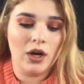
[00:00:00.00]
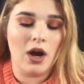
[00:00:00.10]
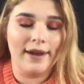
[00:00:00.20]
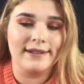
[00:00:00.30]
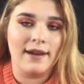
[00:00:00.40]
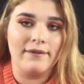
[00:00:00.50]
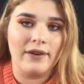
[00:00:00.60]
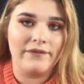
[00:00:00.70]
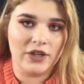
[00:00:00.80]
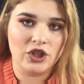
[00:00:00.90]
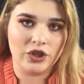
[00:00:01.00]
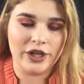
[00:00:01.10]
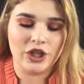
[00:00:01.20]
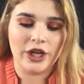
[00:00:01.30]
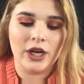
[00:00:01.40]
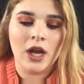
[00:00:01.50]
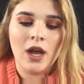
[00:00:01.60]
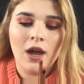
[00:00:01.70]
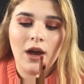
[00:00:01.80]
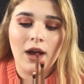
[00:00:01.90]
cause of frustration.
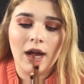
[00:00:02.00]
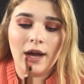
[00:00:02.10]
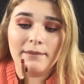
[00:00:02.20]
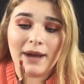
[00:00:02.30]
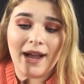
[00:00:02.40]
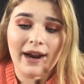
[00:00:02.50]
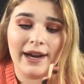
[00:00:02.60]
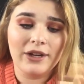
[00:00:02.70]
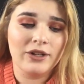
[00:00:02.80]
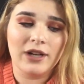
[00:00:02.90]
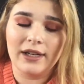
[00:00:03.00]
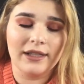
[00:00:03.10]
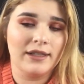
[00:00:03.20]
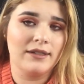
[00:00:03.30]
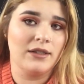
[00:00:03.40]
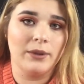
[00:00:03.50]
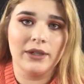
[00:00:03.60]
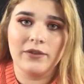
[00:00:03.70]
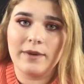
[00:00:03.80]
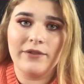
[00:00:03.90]
I could not get these to
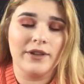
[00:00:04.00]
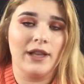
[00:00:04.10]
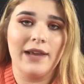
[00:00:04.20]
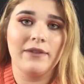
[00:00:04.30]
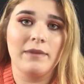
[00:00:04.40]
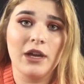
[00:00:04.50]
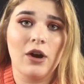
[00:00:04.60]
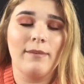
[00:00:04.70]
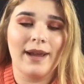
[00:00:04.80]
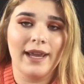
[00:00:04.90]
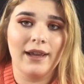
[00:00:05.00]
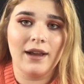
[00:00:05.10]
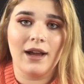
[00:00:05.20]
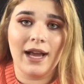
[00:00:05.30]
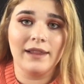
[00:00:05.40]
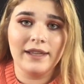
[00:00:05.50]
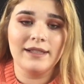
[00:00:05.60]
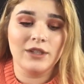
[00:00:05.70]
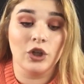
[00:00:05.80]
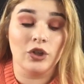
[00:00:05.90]
work for me for the life of me. On my
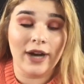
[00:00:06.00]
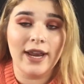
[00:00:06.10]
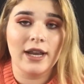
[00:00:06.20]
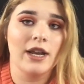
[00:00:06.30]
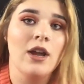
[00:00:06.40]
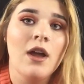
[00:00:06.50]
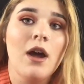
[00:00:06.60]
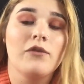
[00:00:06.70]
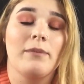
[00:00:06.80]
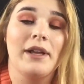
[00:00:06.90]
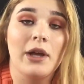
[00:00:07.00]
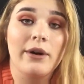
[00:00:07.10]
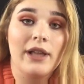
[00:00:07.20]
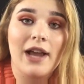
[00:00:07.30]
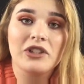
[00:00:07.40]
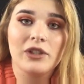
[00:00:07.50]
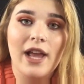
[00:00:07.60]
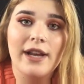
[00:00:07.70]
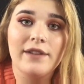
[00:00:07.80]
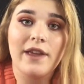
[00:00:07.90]
eyelids, granted, for my lower lash
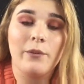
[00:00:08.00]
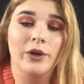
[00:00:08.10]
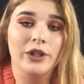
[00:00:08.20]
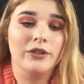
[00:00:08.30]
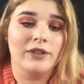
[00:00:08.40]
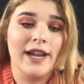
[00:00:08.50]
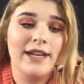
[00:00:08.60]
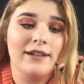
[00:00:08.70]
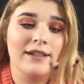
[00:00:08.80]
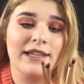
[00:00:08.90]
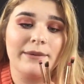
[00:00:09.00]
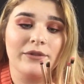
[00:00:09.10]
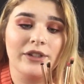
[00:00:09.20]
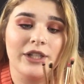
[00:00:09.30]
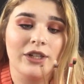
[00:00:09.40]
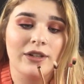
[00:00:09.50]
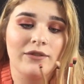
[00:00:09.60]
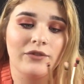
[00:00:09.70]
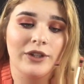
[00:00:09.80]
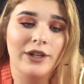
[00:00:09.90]
line, they were great because they were really
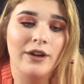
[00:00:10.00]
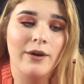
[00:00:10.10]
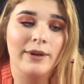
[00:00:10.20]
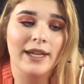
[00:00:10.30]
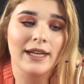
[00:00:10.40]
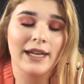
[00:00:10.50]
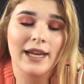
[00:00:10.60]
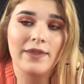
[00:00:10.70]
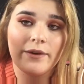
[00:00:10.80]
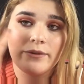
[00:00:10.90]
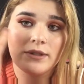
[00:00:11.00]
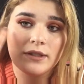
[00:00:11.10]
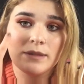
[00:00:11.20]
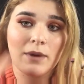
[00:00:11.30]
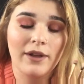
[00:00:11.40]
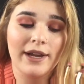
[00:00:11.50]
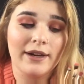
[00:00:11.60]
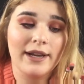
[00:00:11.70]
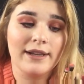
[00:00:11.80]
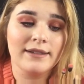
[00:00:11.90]
good for, you know, getting in those small
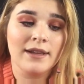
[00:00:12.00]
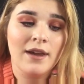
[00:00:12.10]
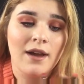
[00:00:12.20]
areas.